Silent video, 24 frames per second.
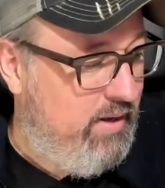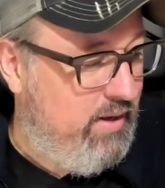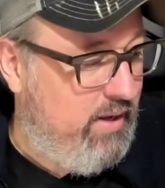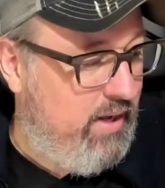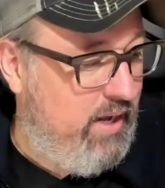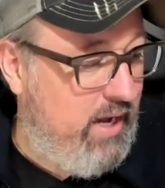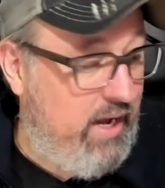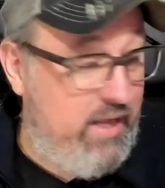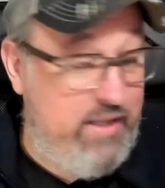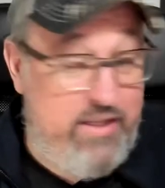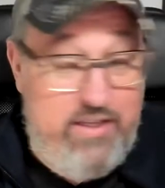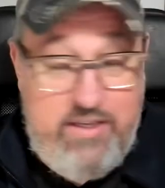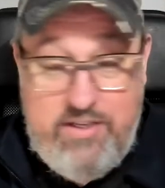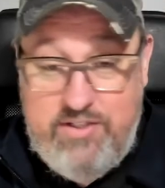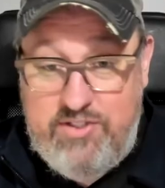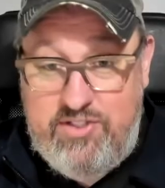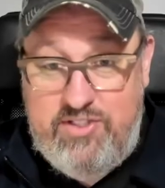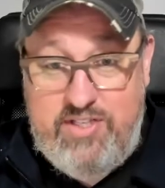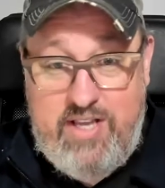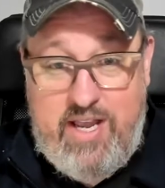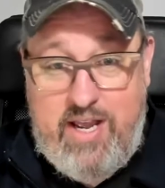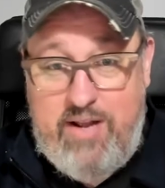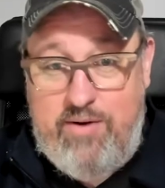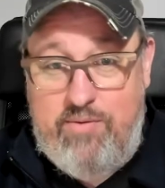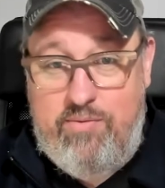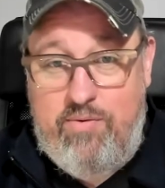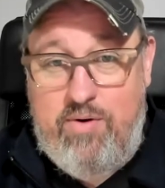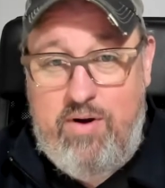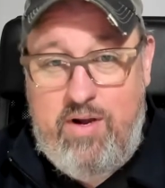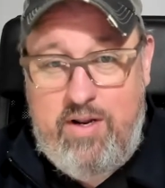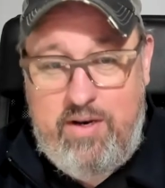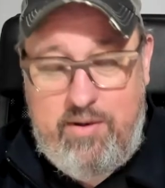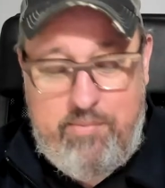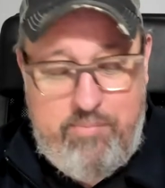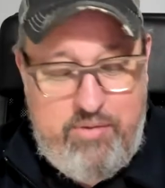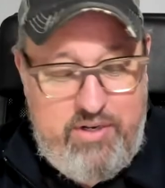and they just sat and
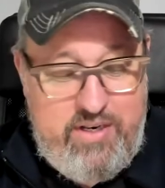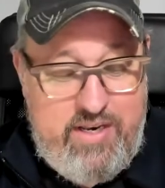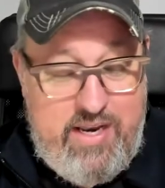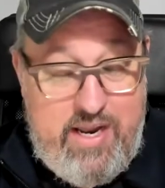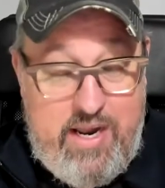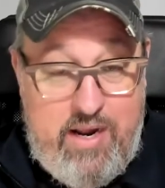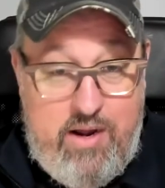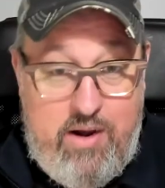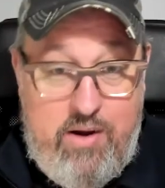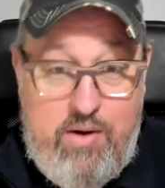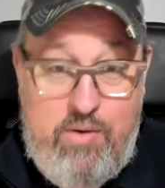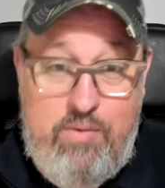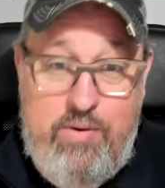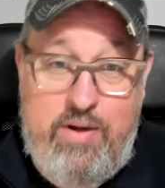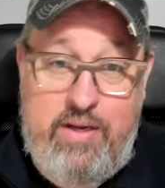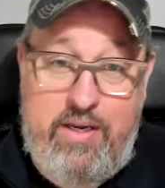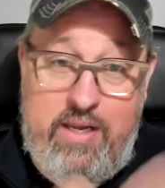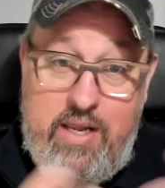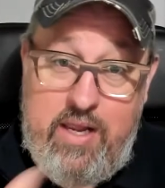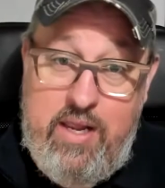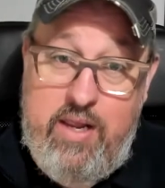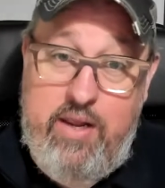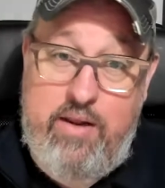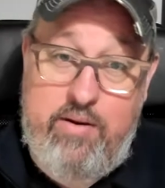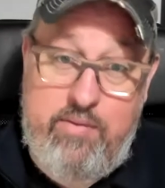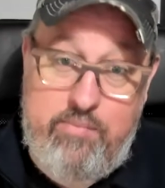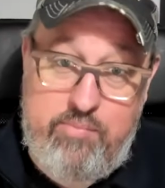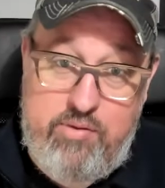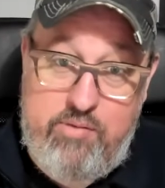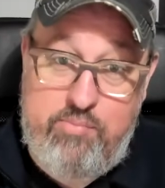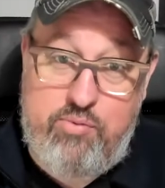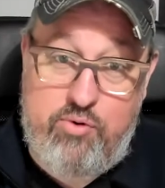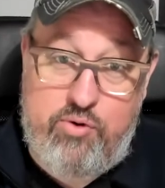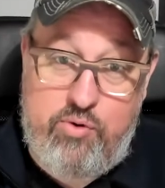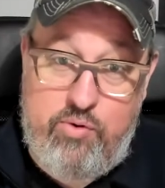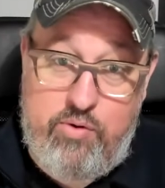rotted. But now, again,
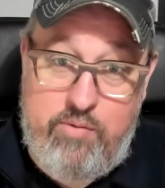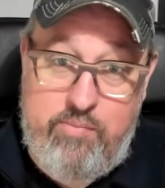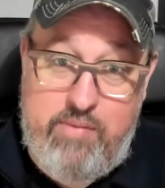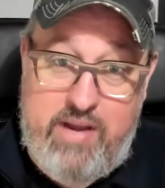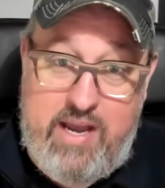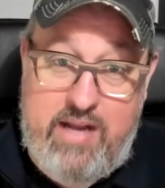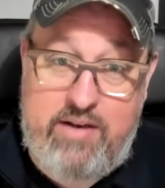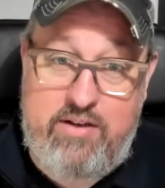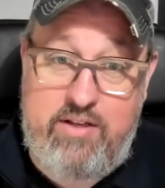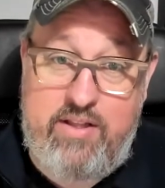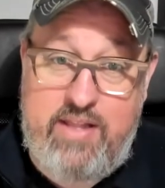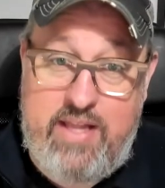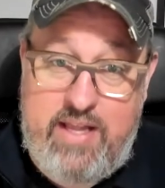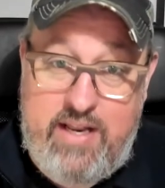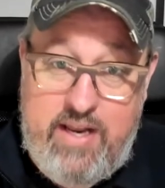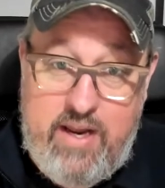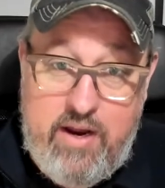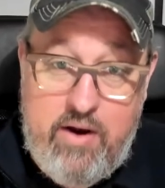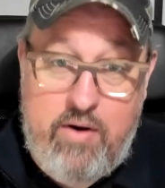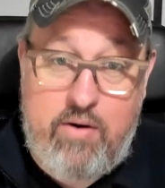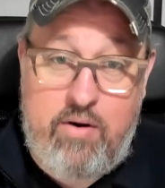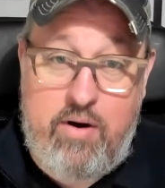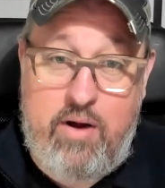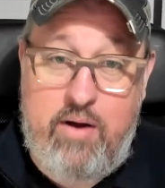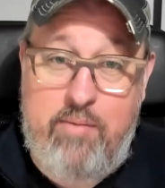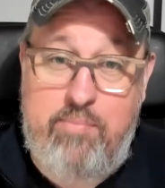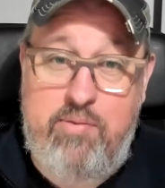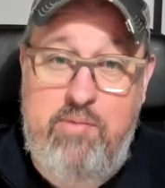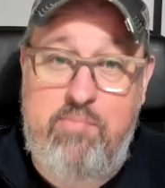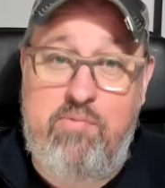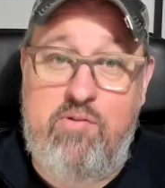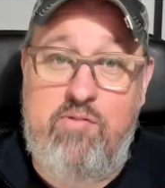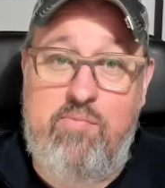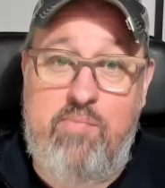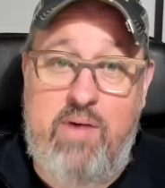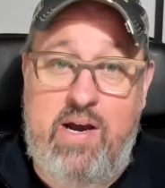people are going back to that era,
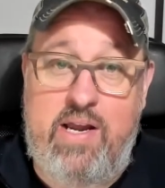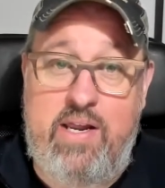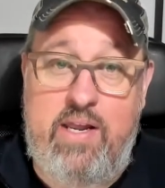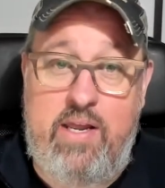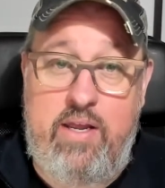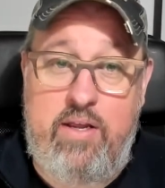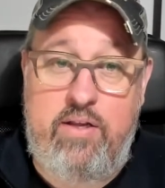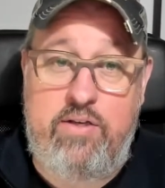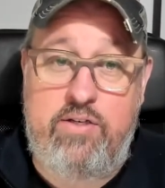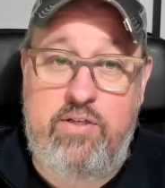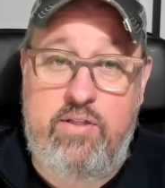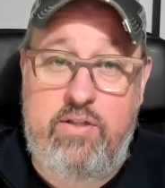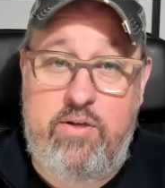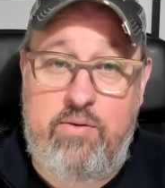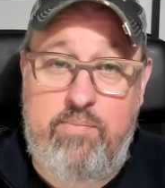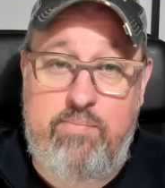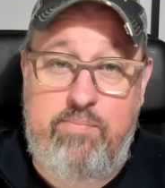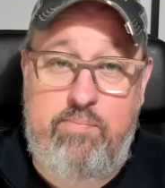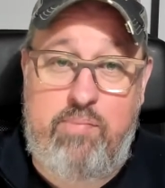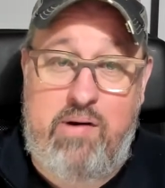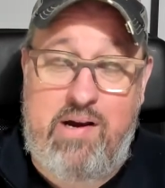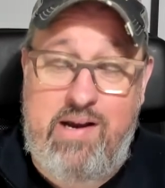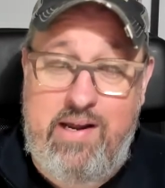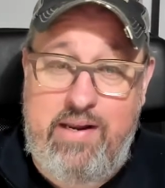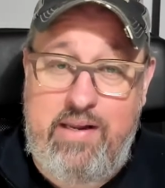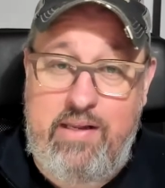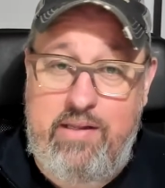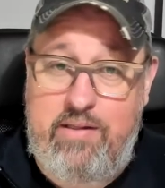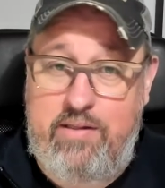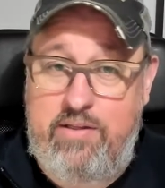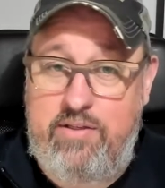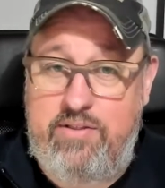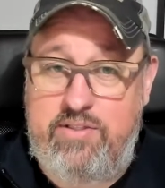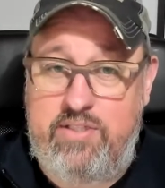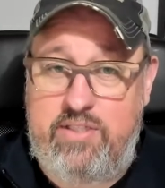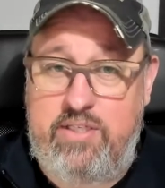people my age, and they're buying
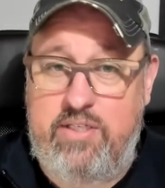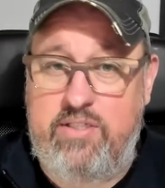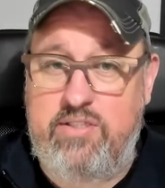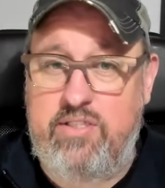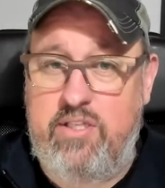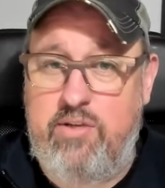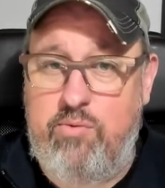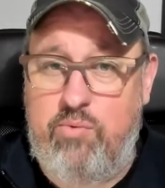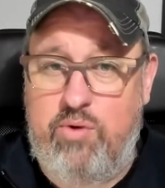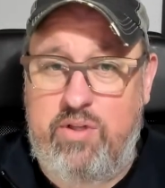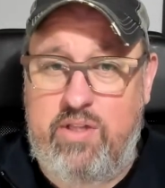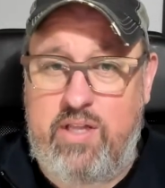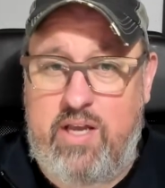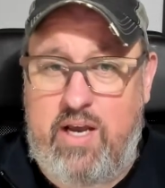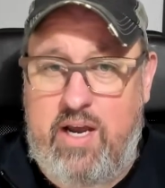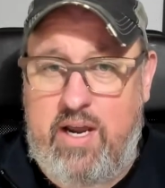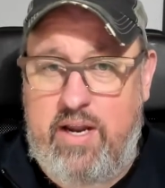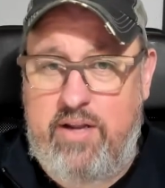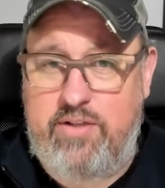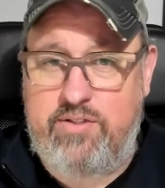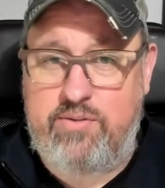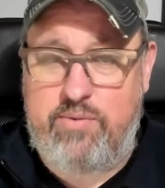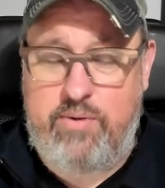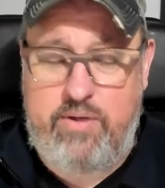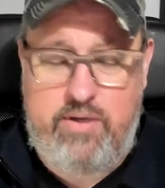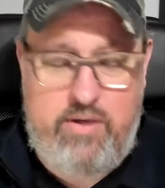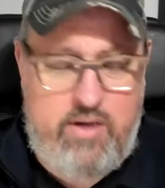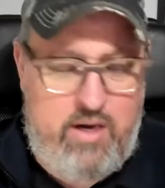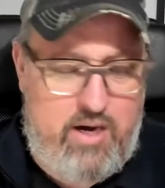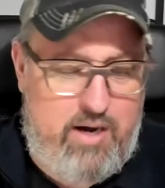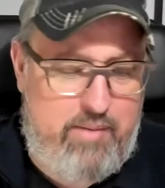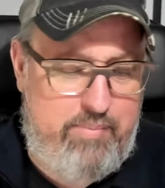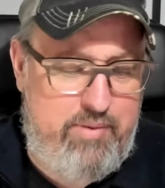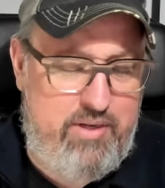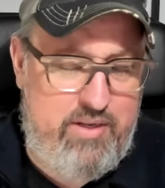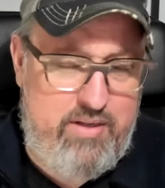these things and they want the highest grade
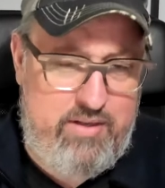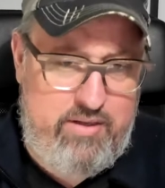copy.